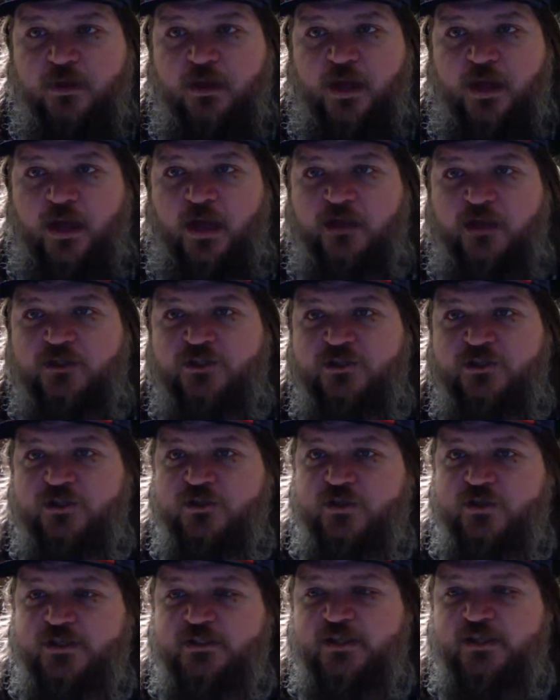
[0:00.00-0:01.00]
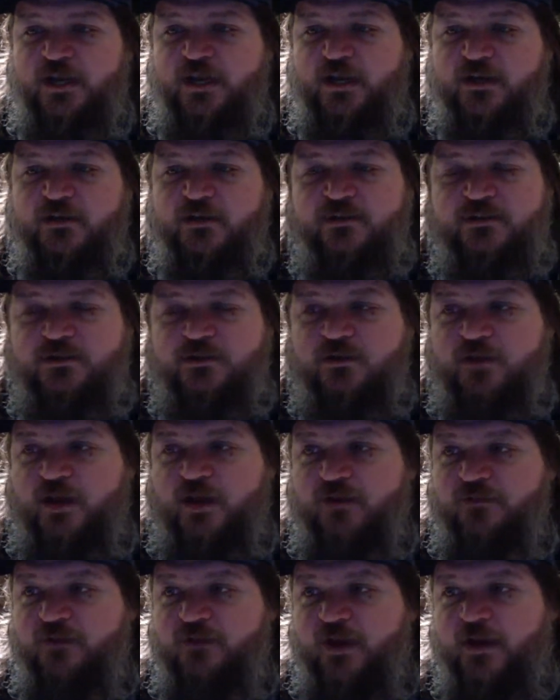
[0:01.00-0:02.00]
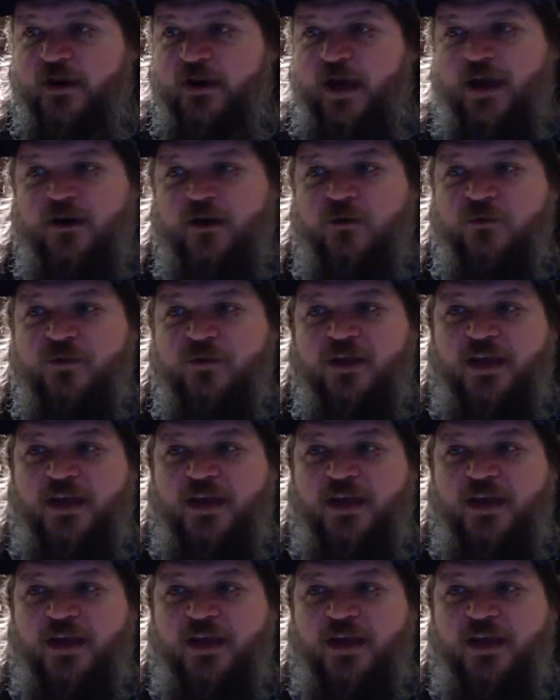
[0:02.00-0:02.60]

I just addressed that. Still not a fan. I don't think